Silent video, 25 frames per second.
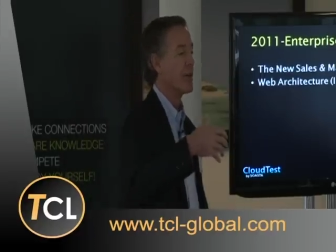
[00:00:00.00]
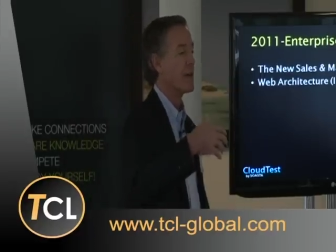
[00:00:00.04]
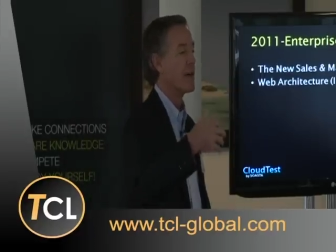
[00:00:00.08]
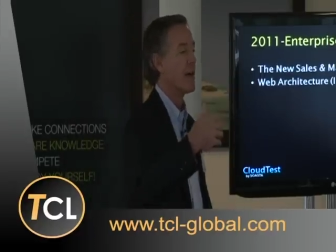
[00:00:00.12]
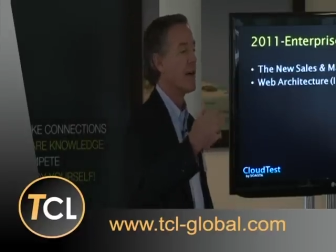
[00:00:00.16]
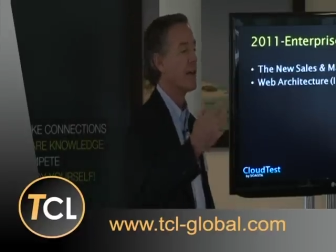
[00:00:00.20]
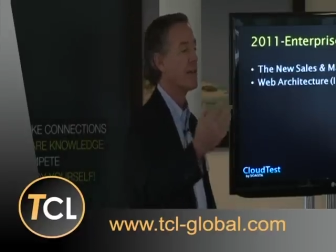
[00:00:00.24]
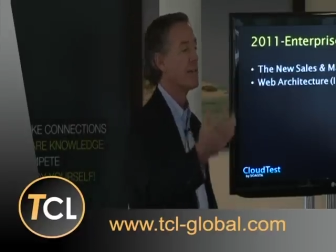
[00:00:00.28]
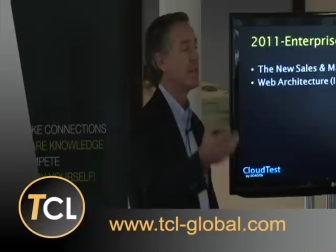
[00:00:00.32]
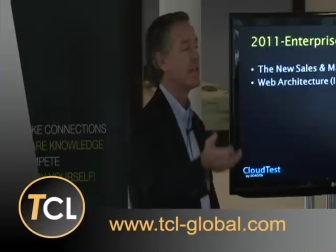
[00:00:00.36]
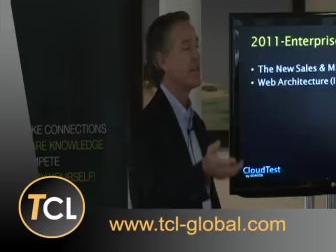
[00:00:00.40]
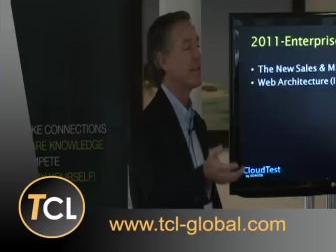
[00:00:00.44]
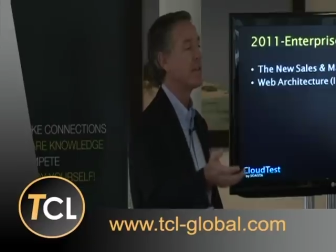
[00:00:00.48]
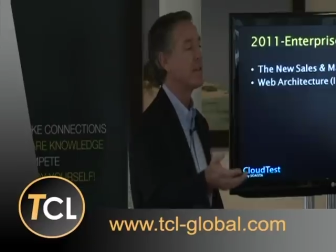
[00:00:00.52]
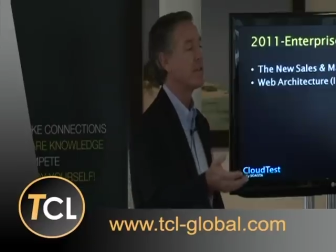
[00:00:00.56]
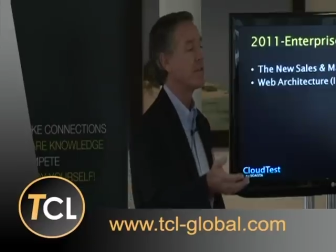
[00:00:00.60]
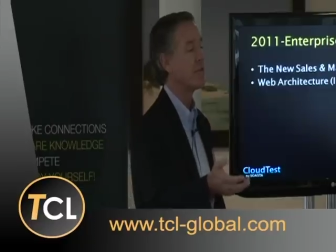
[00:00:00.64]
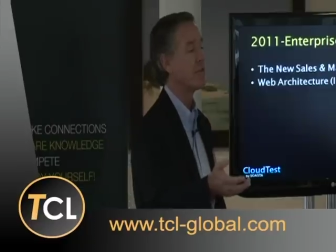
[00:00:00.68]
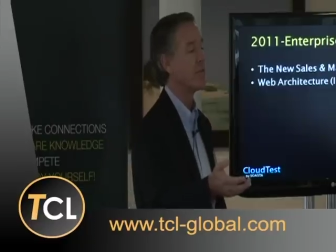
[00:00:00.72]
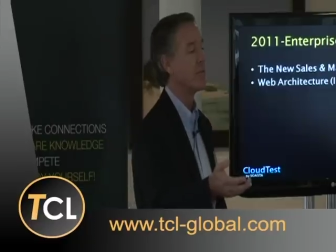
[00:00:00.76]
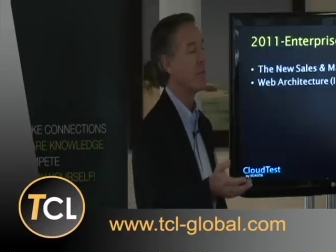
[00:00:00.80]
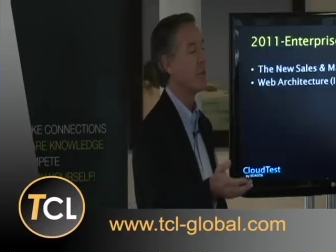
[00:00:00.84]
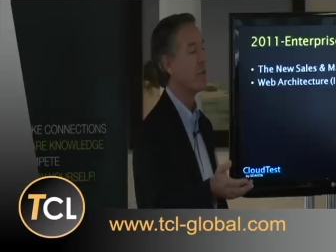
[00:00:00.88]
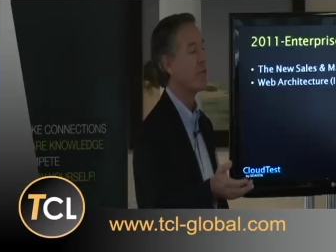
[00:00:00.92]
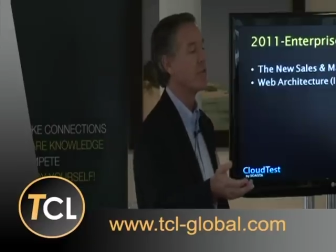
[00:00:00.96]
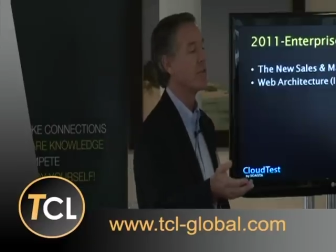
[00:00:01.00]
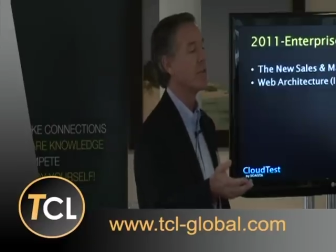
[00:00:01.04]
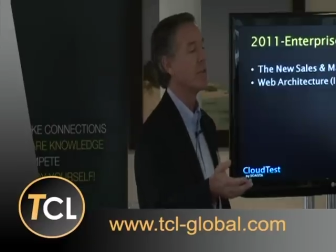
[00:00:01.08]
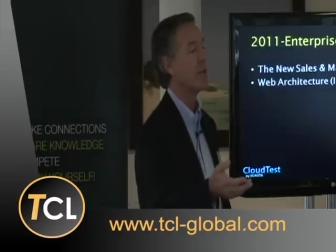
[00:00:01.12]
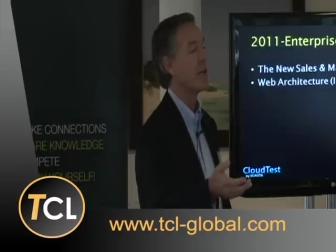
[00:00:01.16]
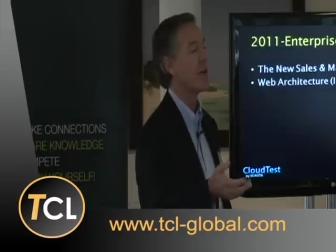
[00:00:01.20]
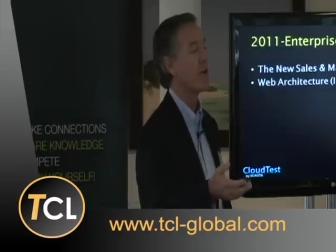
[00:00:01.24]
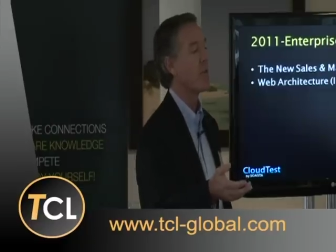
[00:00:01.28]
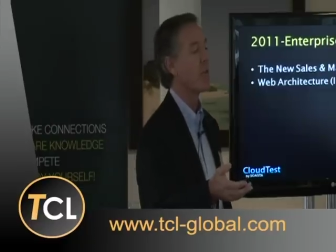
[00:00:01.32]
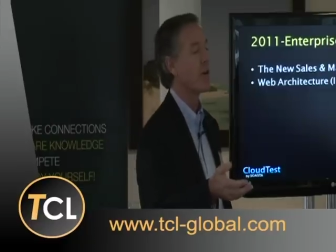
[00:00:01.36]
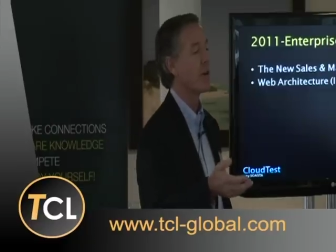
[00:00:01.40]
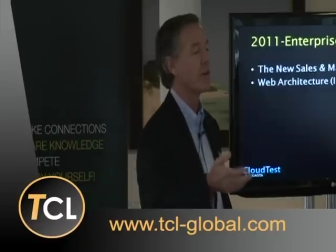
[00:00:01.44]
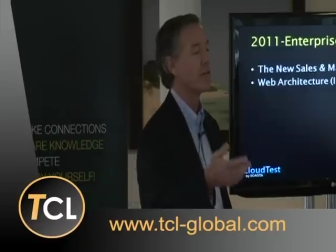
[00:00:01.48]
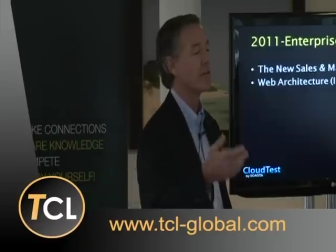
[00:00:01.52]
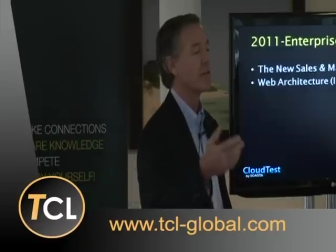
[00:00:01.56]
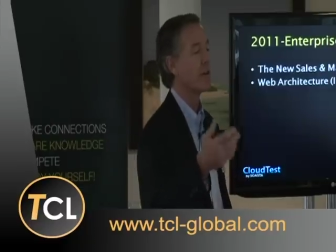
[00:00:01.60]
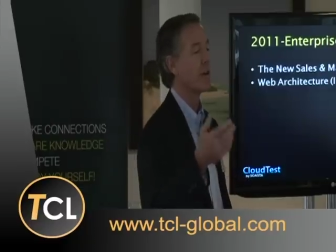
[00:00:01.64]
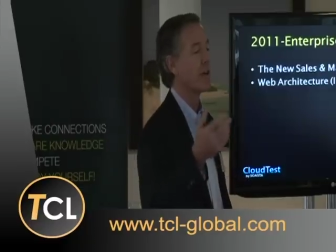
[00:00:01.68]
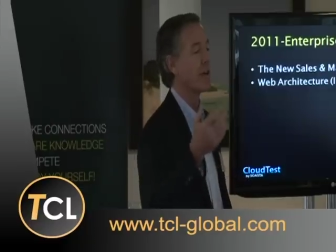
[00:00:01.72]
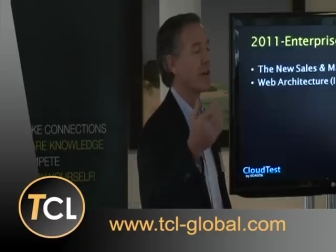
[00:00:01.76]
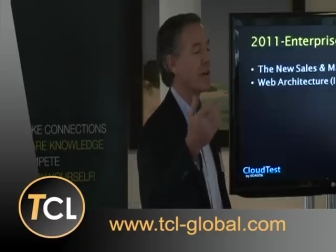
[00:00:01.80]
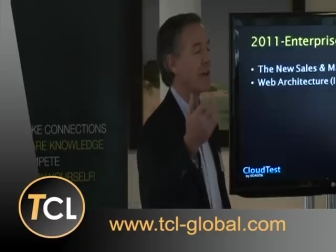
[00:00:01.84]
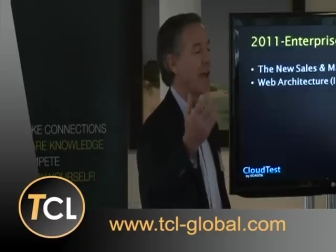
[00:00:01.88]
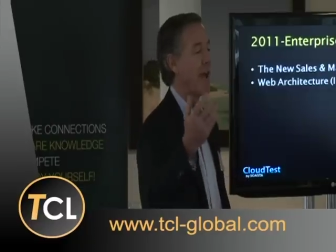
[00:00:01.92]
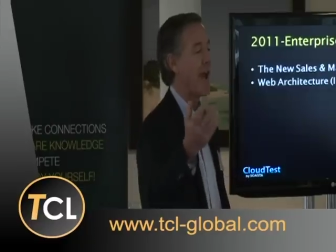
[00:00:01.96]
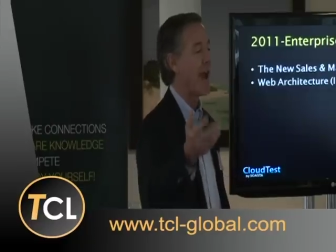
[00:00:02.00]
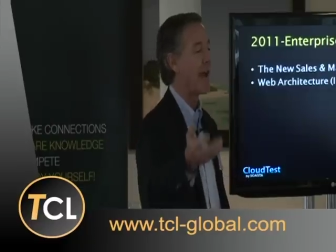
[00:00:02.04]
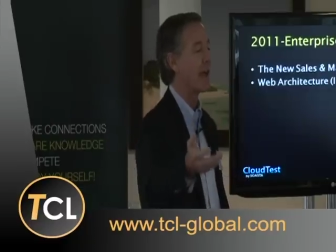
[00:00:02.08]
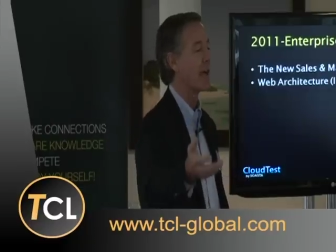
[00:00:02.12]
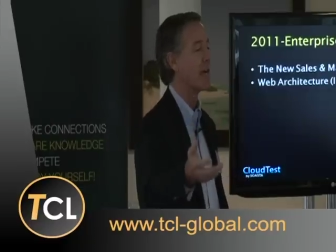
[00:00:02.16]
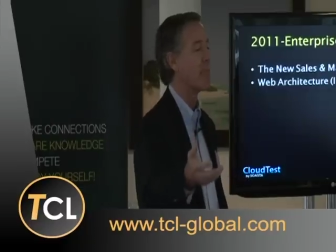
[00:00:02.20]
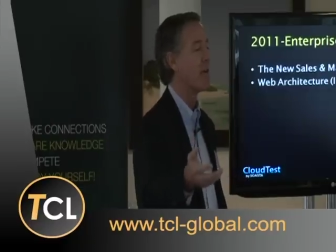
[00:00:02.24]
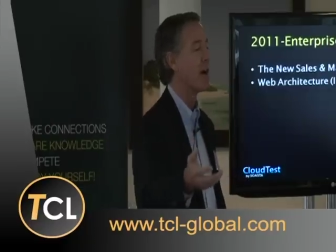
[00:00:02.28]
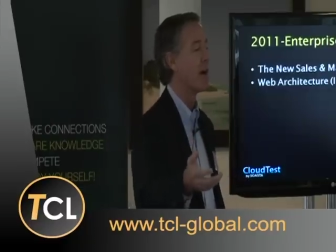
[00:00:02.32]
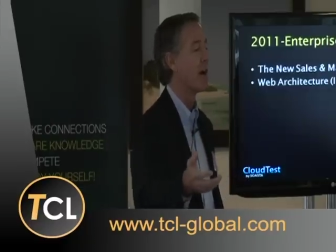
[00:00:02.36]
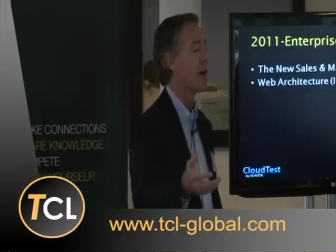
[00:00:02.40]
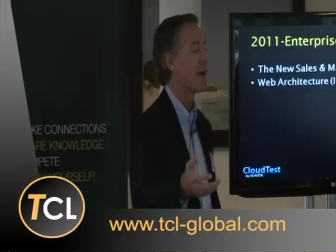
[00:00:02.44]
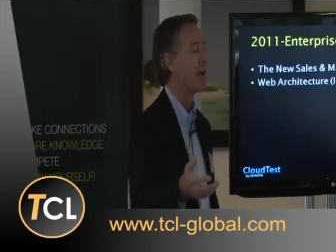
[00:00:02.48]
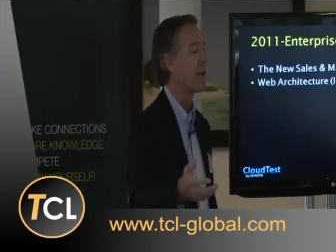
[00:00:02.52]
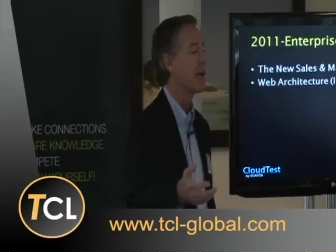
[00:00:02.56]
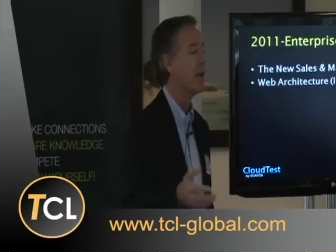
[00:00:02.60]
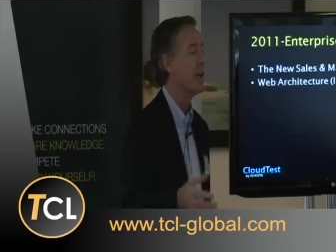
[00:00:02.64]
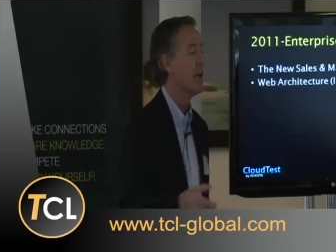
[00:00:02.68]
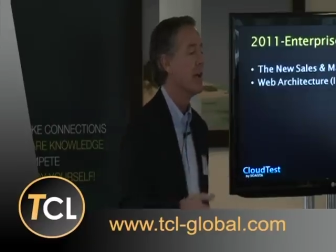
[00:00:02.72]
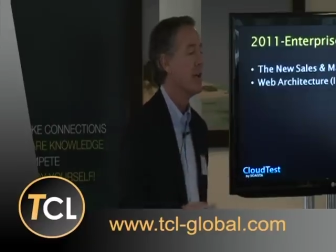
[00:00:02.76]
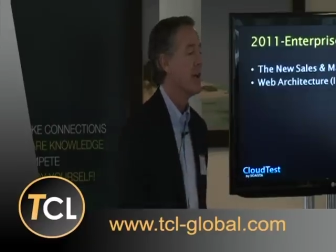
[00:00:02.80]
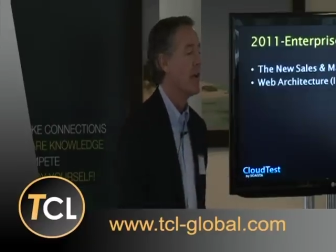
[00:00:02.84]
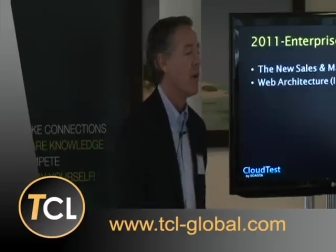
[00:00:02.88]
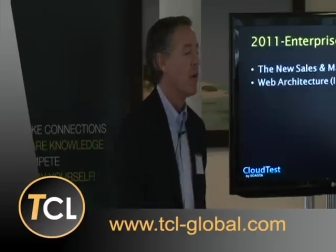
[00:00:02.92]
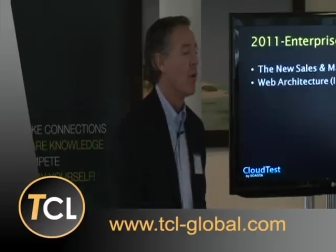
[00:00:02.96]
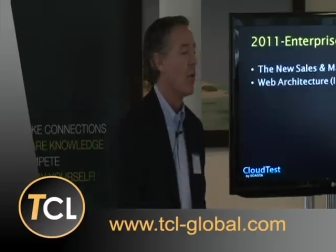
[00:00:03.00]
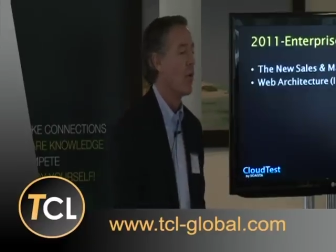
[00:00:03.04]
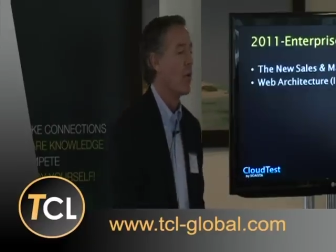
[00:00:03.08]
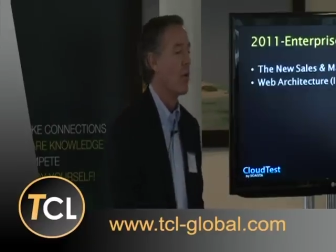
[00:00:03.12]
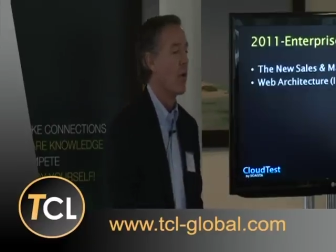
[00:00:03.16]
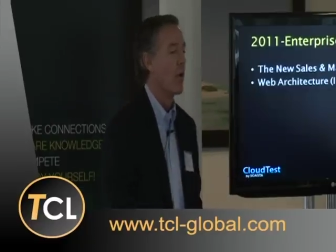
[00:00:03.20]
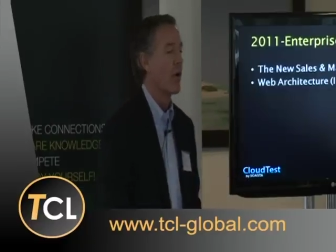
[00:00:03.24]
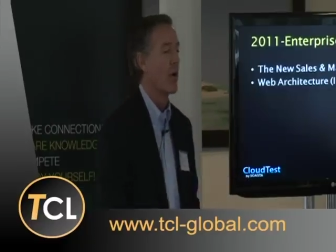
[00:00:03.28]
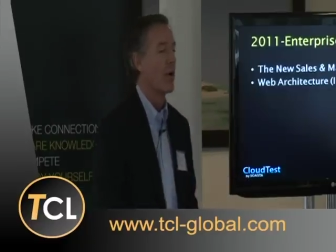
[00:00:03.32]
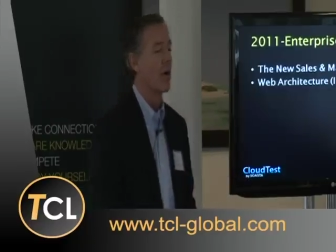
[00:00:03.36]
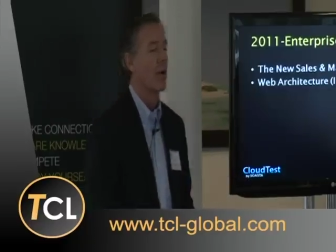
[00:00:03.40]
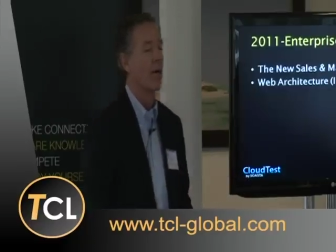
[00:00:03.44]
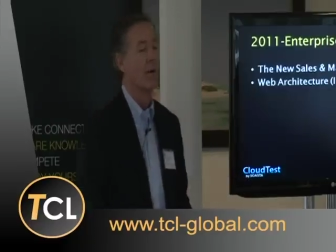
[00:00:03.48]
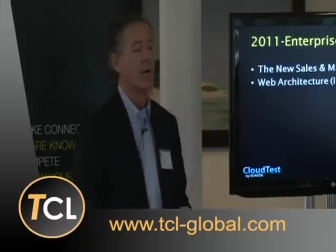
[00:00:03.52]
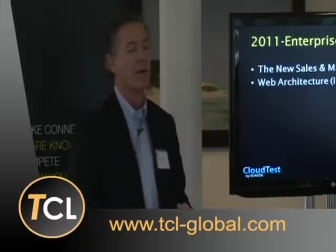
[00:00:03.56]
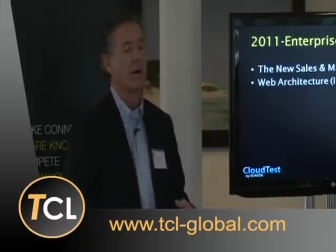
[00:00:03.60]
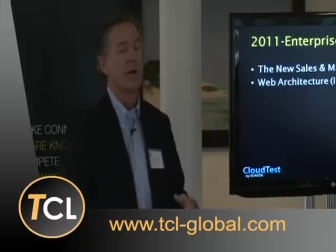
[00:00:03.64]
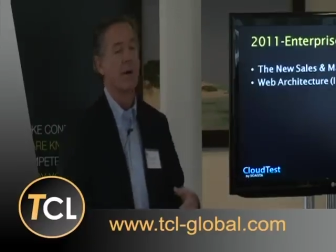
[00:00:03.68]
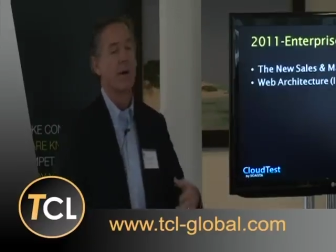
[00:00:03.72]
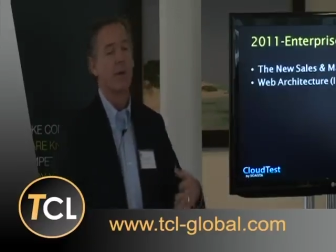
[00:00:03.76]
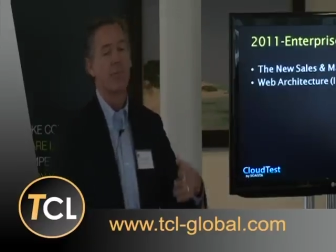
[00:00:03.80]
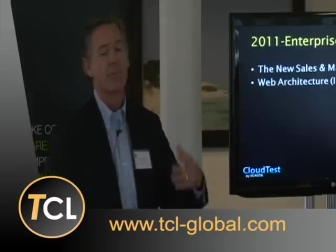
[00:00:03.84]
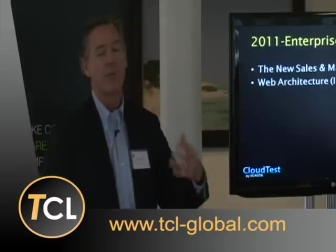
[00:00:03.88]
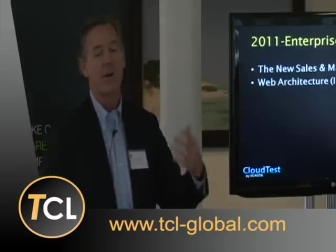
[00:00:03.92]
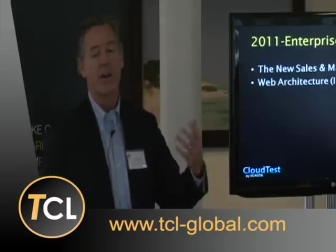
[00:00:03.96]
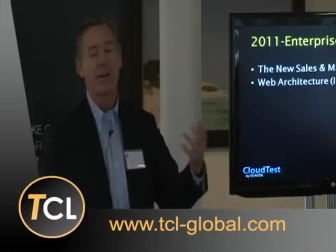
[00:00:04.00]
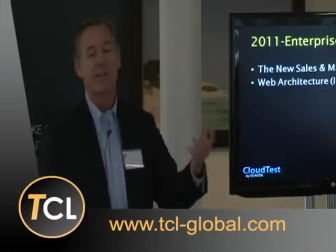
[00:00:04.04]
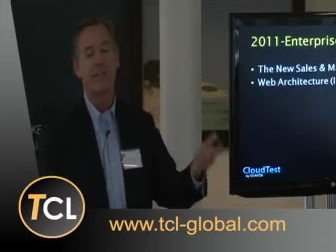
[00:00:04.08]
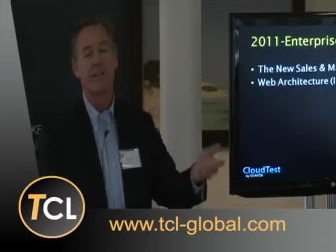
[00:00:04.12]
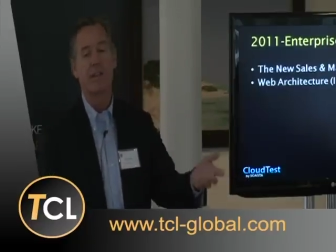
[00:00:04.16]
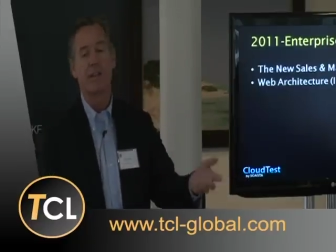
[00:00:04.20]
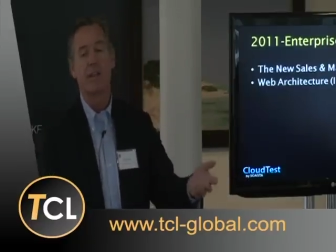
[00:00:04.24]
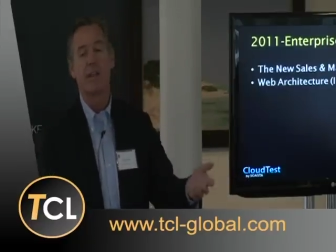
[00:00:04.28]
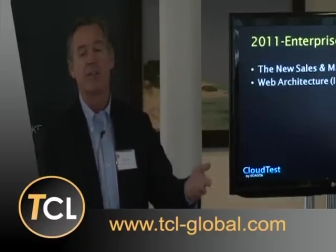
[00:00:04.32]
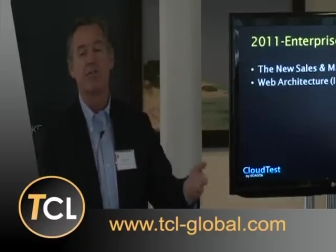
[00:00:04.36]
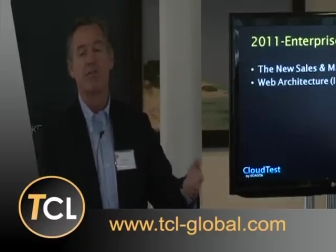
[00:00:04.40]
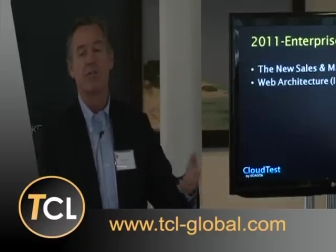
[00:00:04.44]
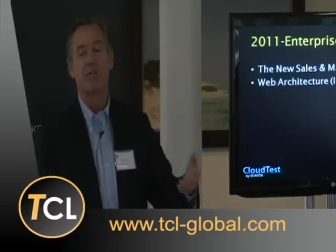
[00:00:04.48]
content distribution networks like Akamai, or pricing